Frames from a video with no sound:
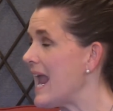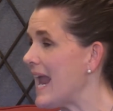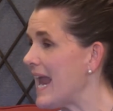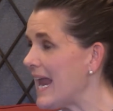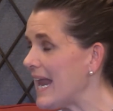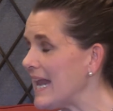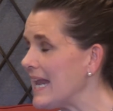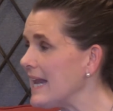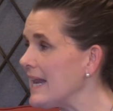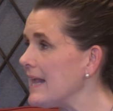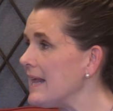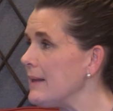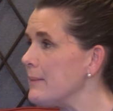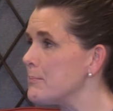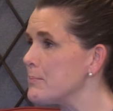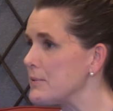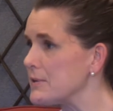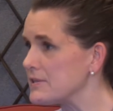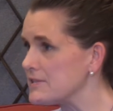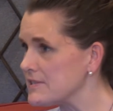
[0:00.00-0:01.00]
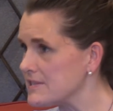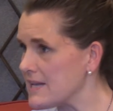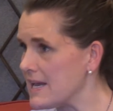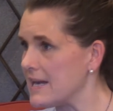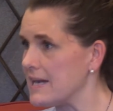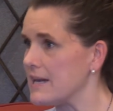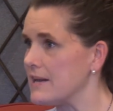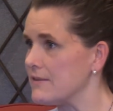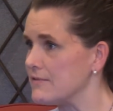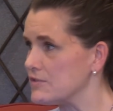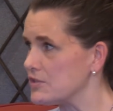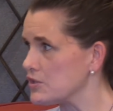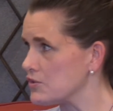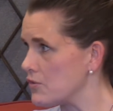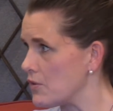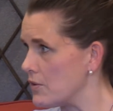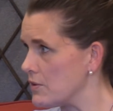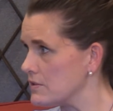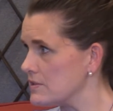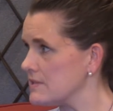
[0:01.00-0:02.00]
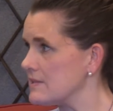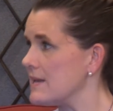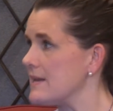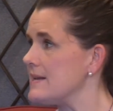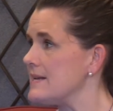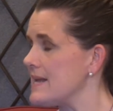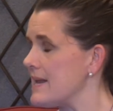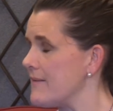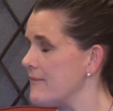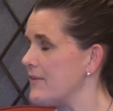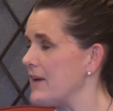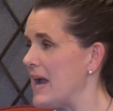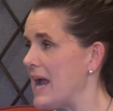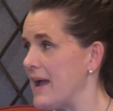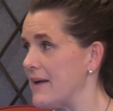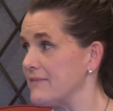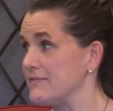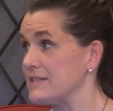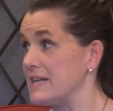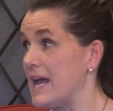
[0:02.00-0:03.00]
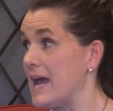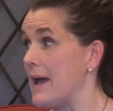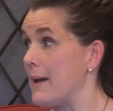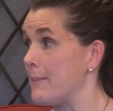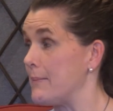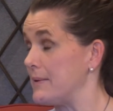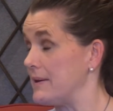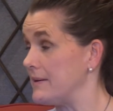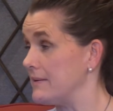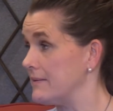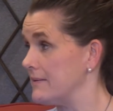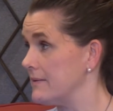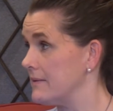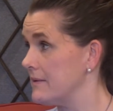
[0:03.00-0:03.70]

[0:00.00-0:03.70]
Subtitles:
80% of strokes never have to happen.